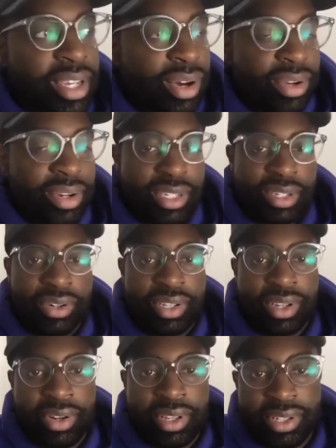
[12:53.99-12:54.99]
on
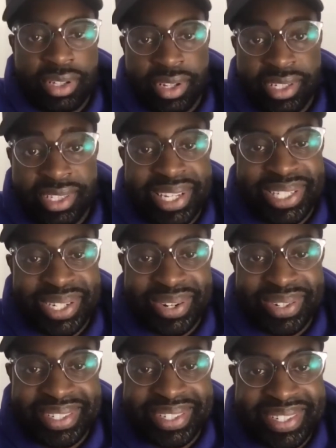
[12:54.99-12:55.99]
these
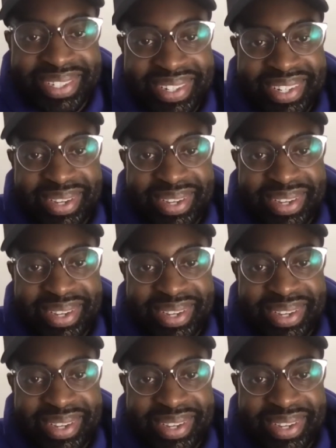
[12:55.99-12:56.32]
t-shirts, when